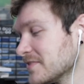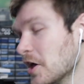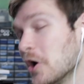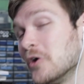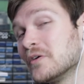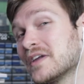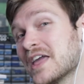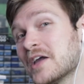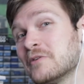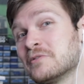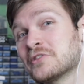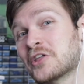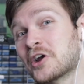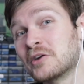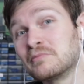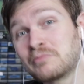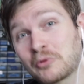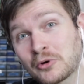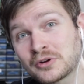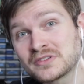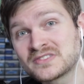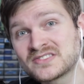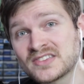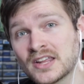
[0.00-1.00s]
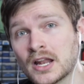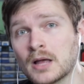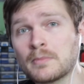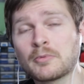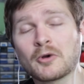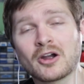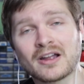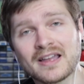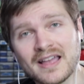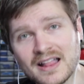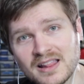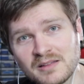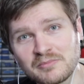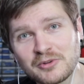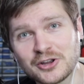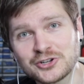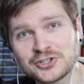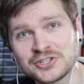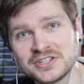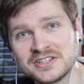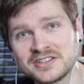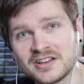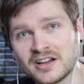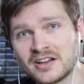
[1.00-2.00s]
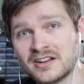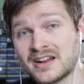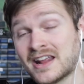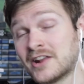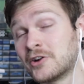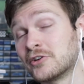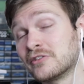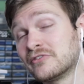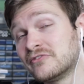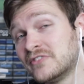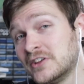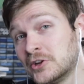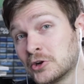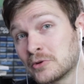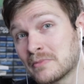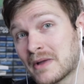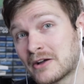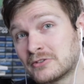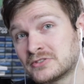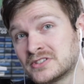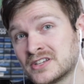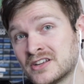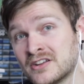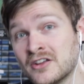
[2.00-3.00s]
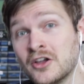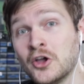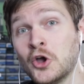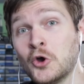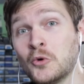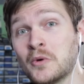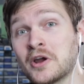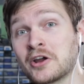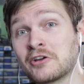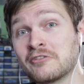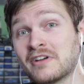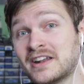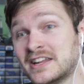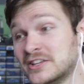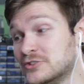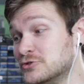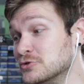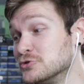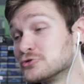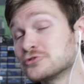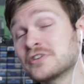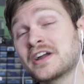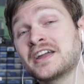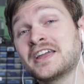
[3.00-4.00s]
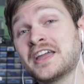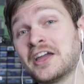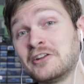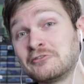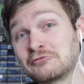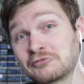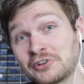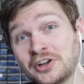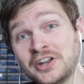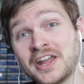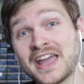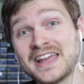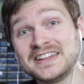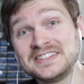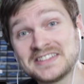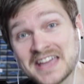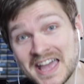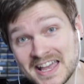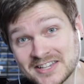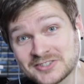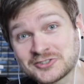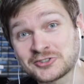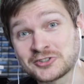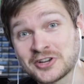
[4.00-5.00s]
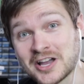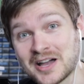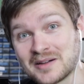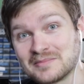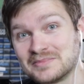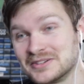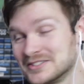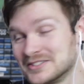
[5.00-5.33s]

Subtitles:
Okay, with our board set up, our calibration done, and our feeder mounted, we are ready to try and run a test job.